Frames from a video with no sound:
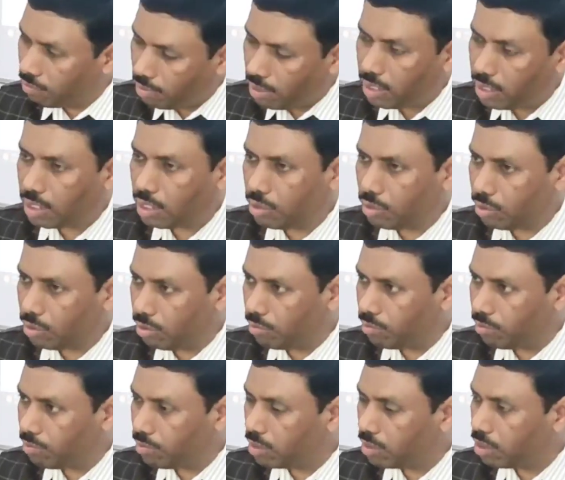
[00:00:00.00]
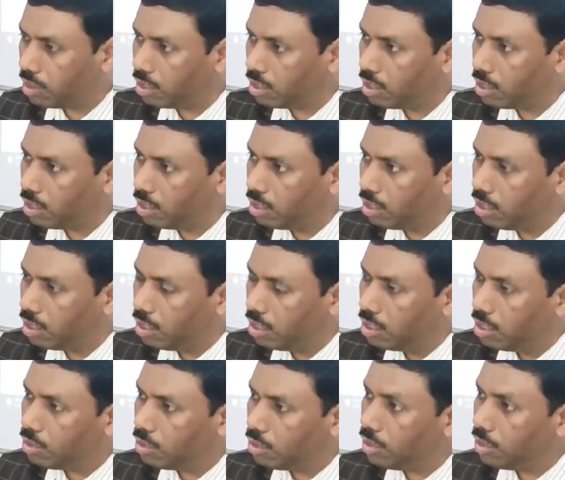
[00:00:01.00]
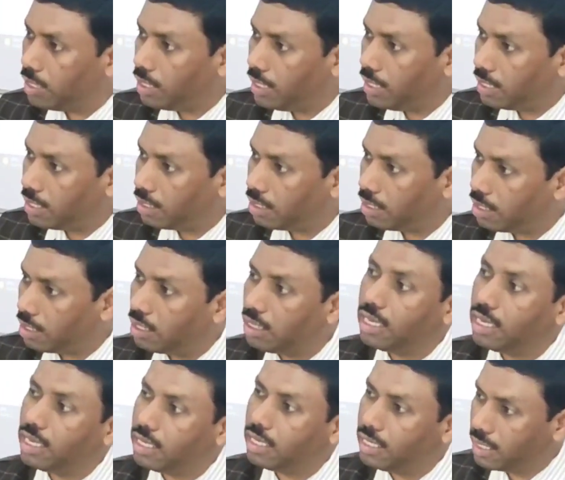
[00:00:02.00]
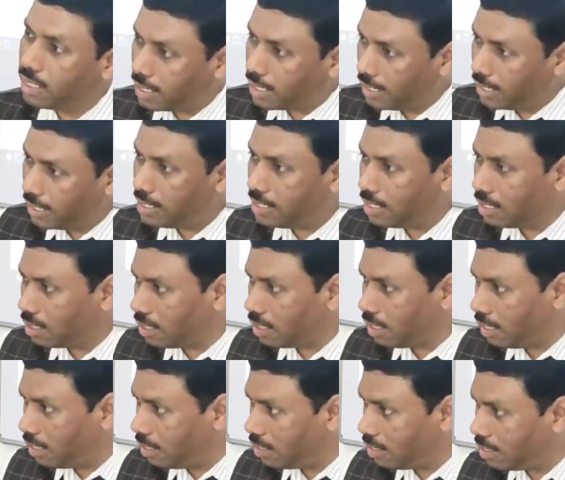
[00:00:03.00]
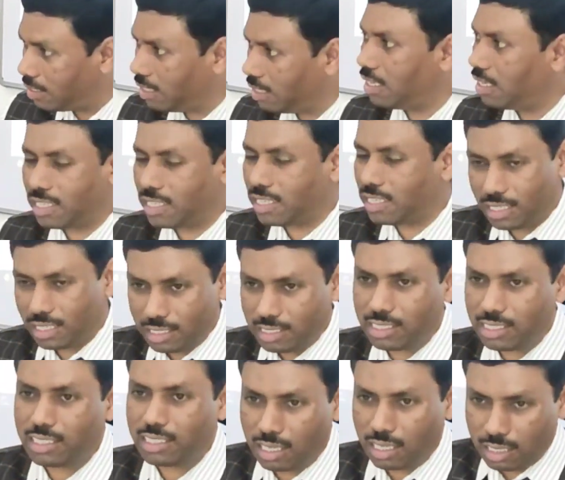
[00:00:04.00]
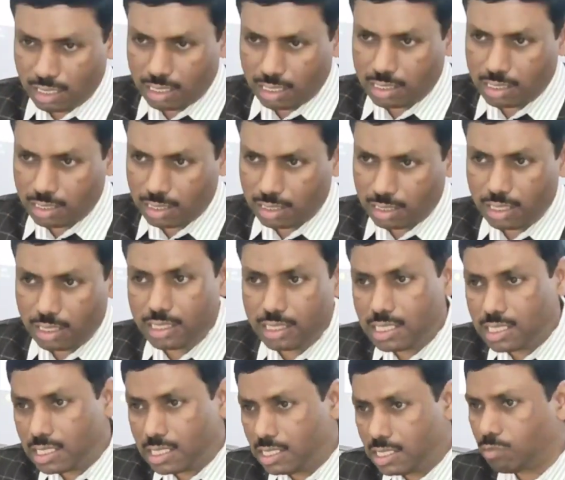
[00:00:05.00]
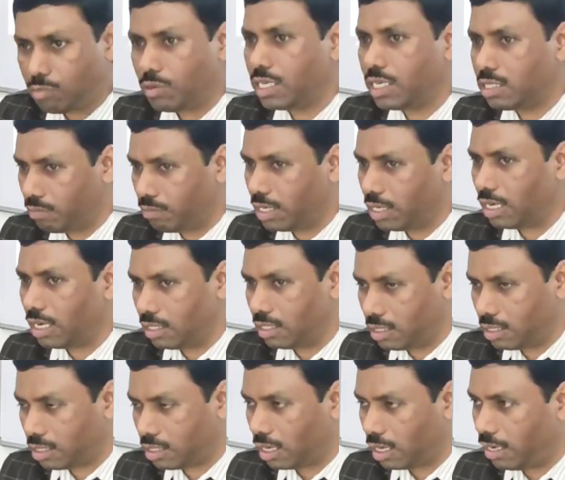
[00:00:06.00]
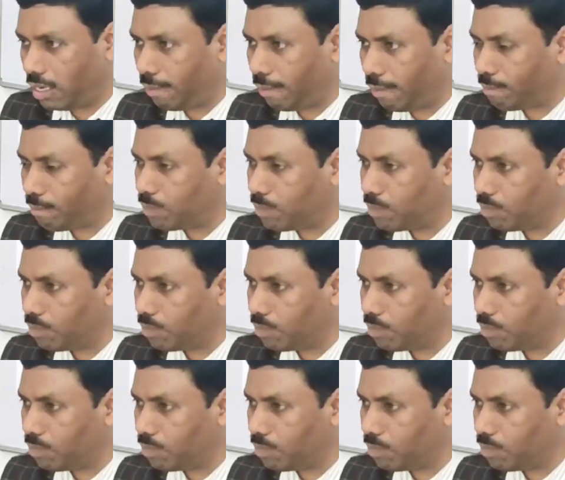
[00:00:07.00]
Very good. So it increasing the energy or decreasing the energy. The disease wise we understand.